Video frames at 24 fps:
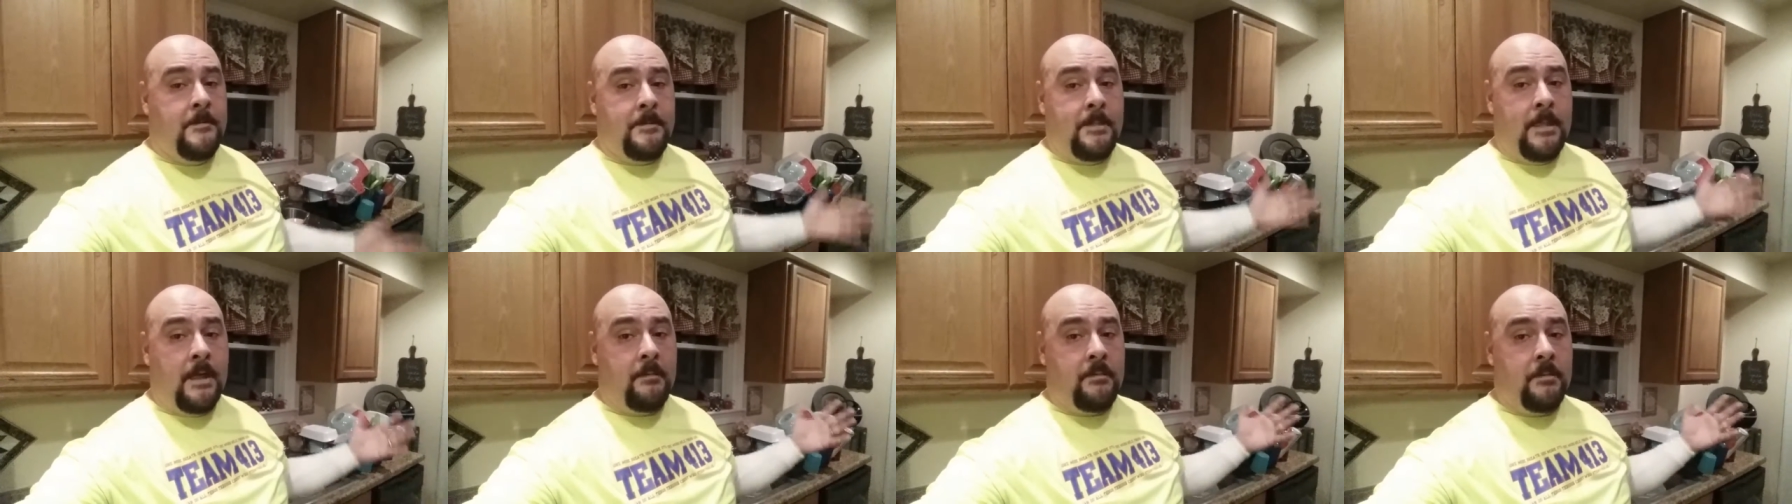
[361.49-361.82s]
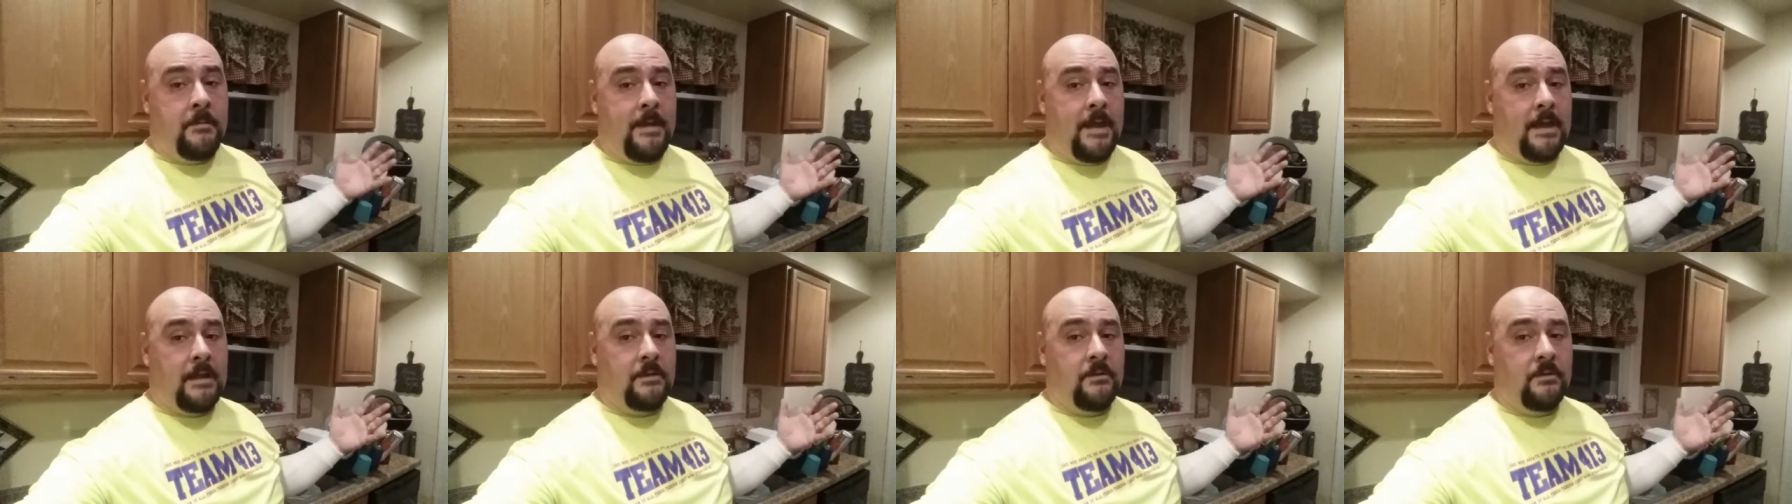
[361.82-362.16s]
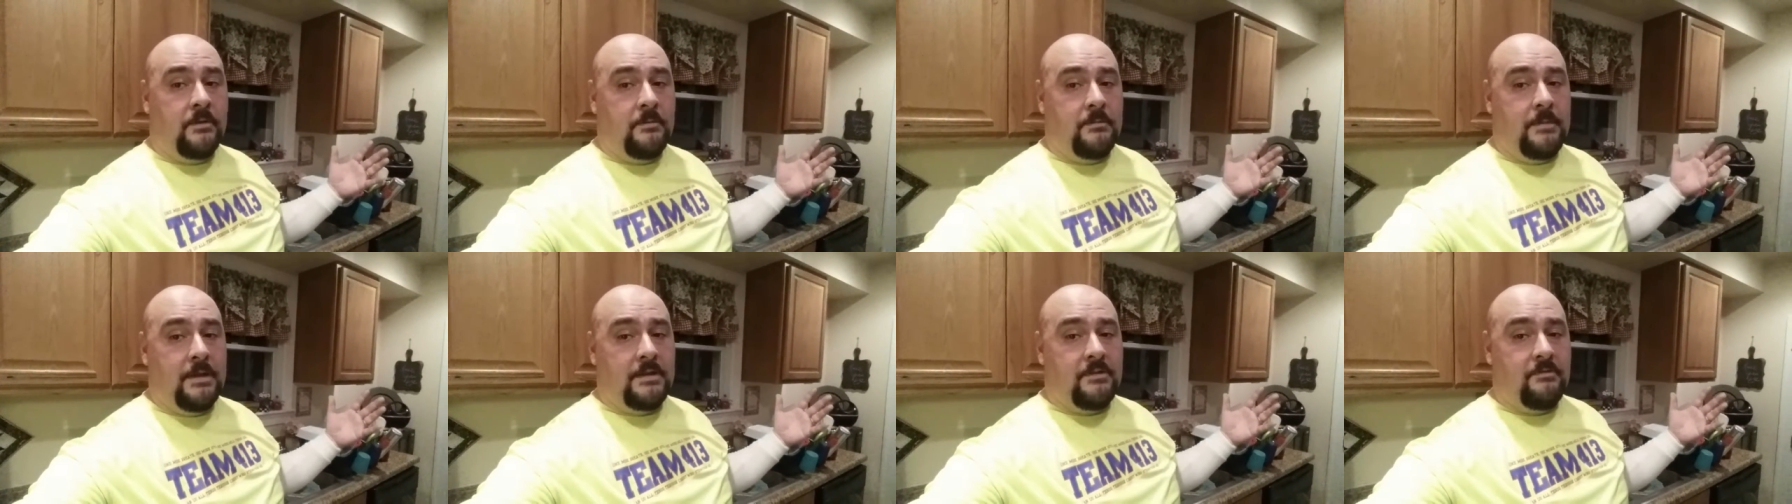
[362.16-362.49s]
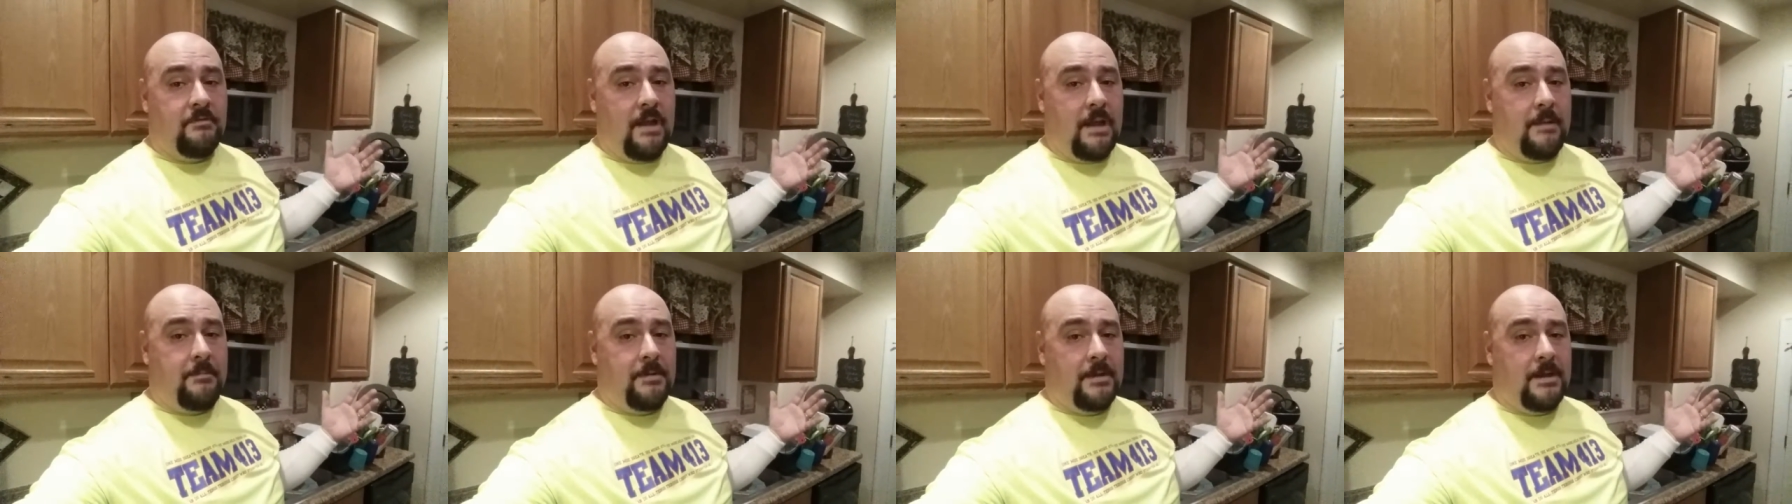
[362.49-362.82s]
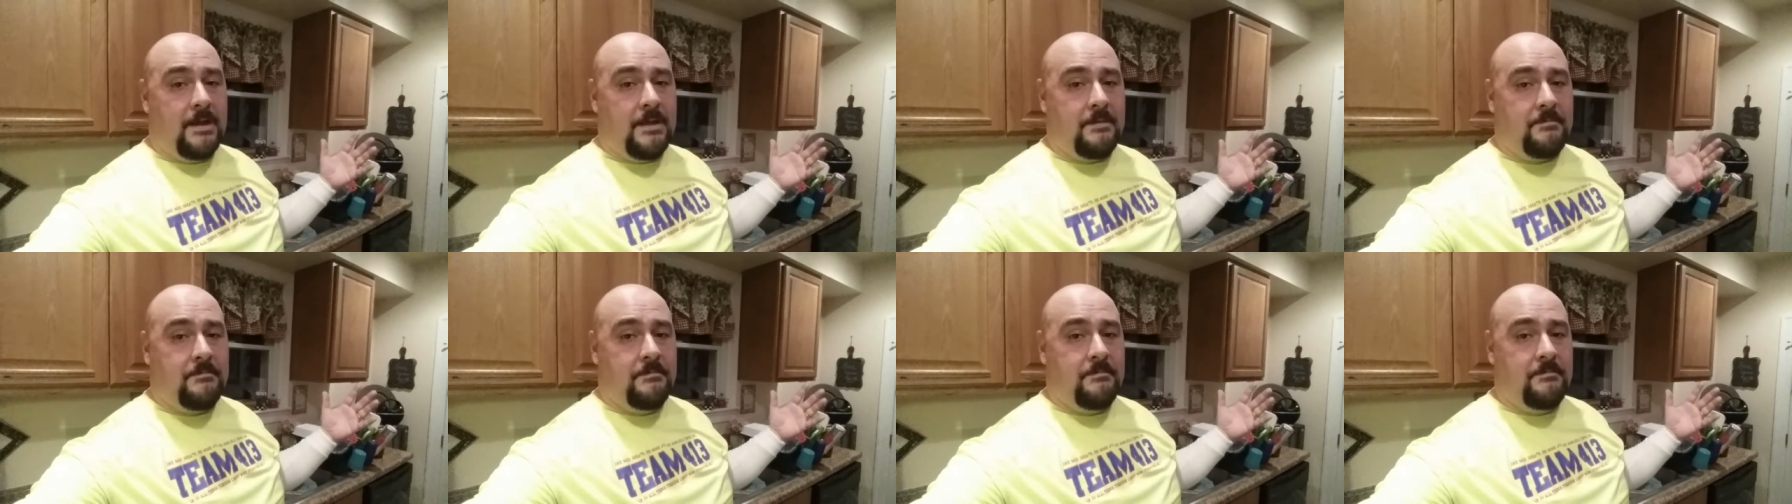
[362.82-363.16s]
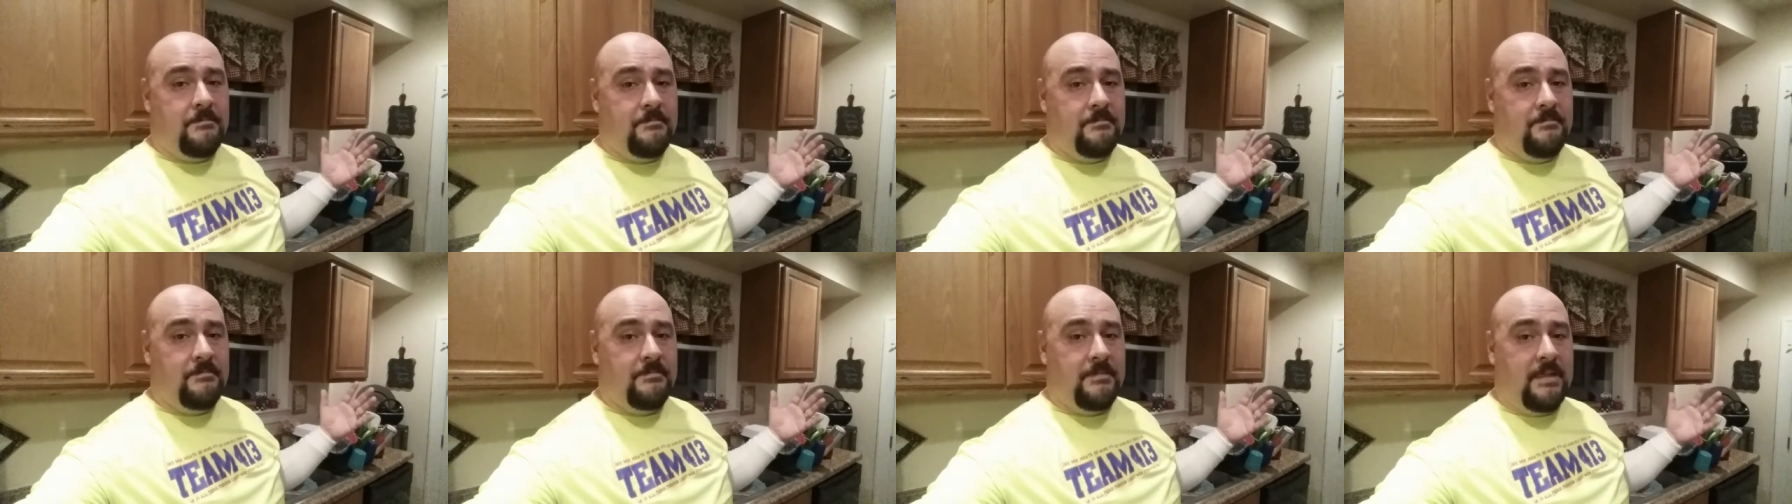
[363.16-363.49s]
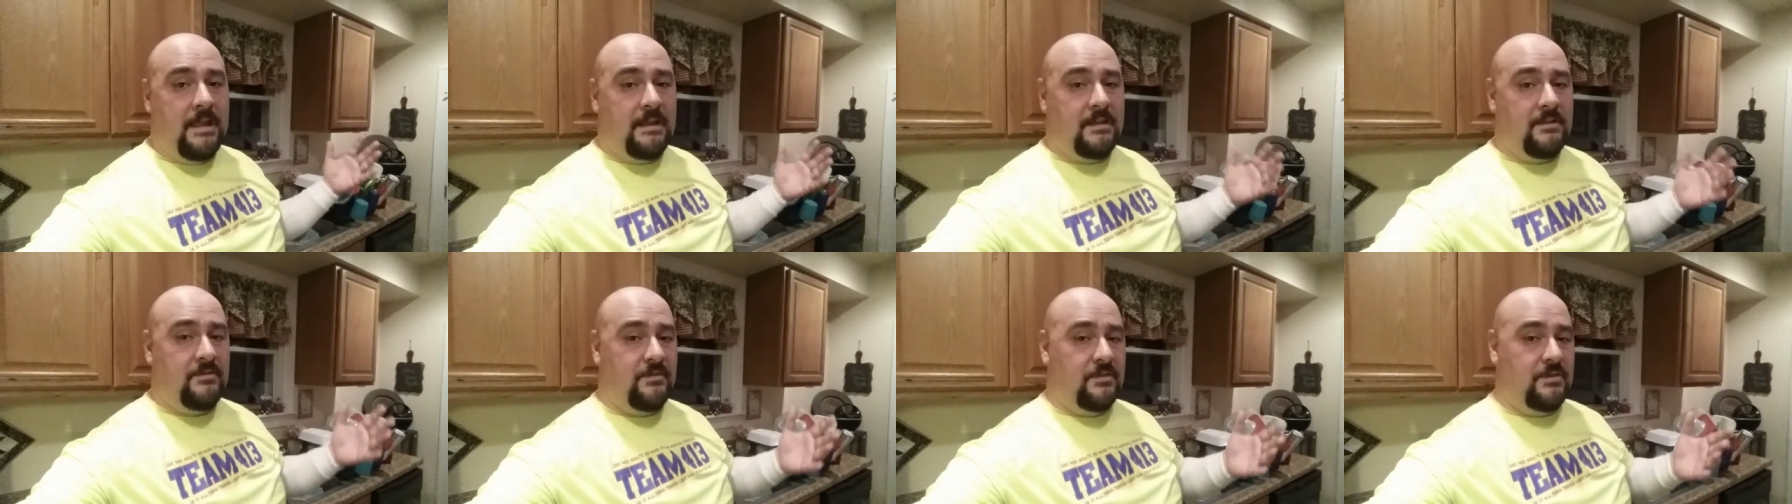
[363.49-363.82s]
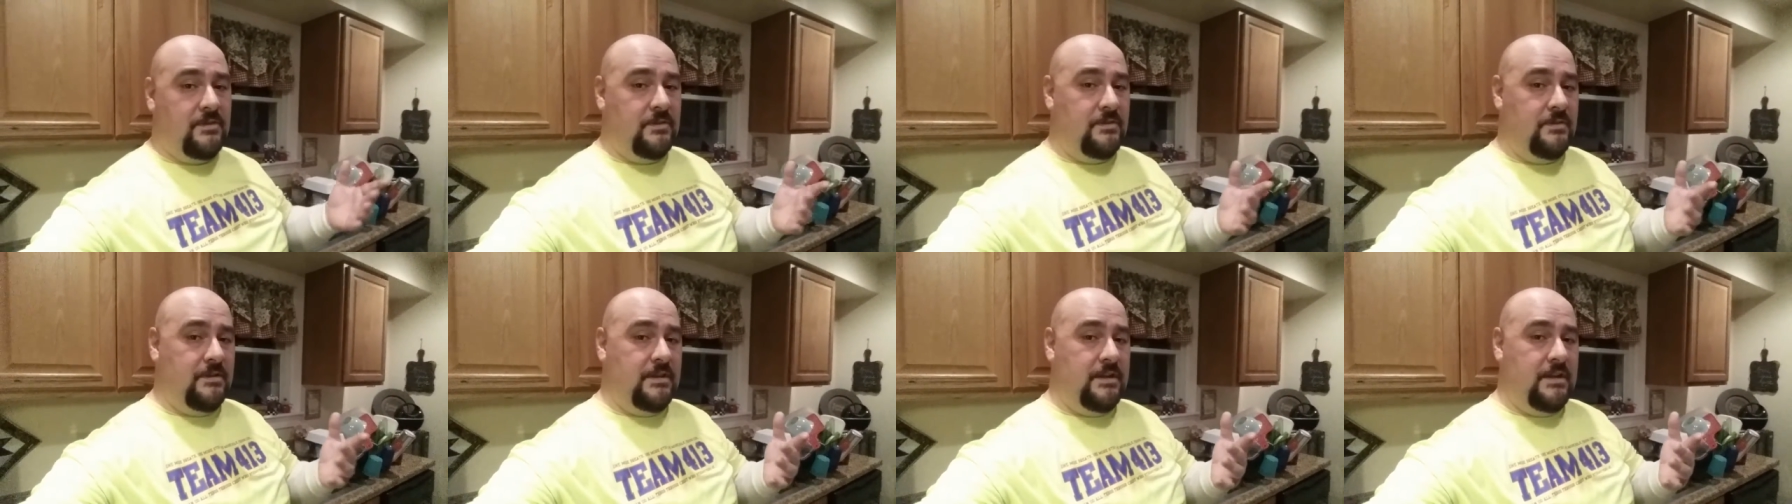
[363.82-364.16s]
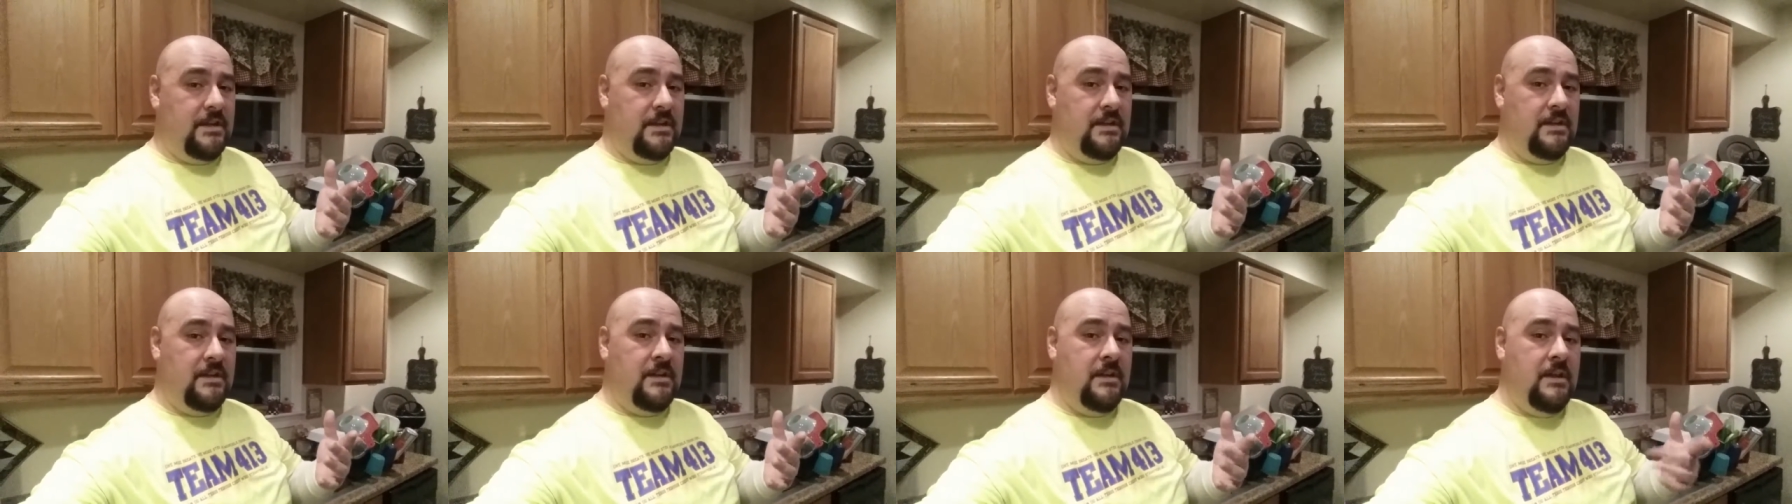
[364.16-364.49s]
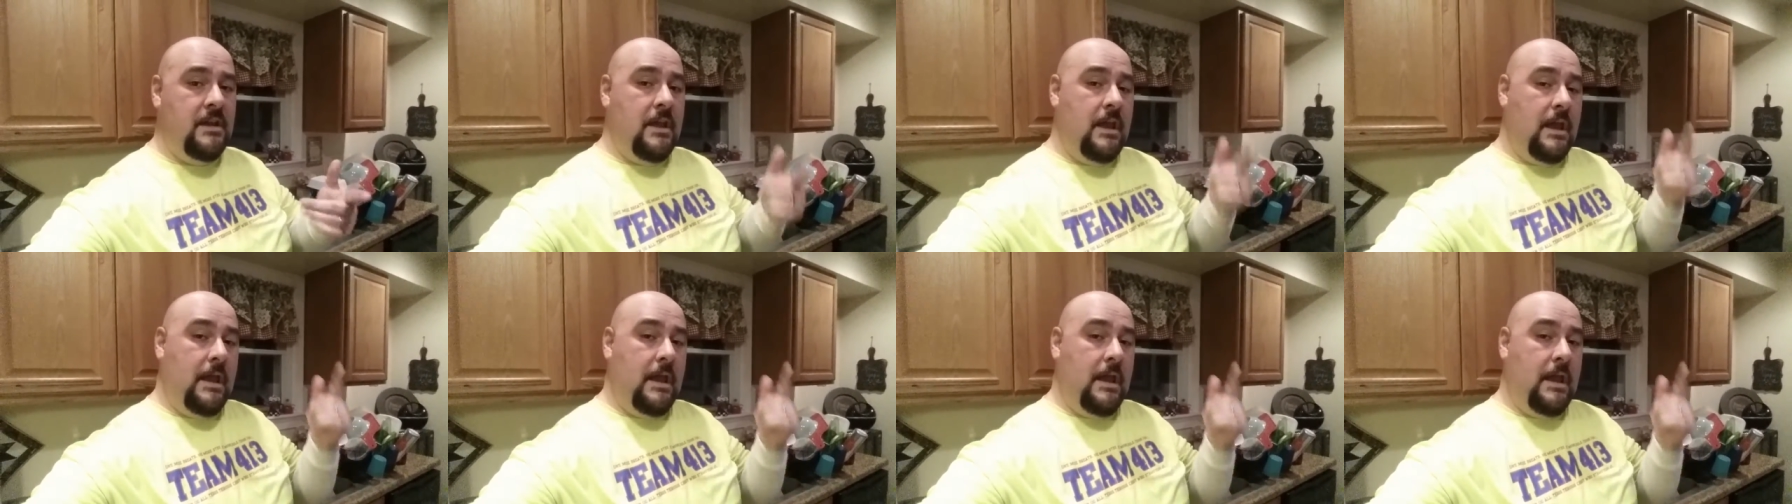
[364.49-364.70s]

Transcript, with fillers: and I'll be back in a little bit to wrap it up. Thanks for tuning in.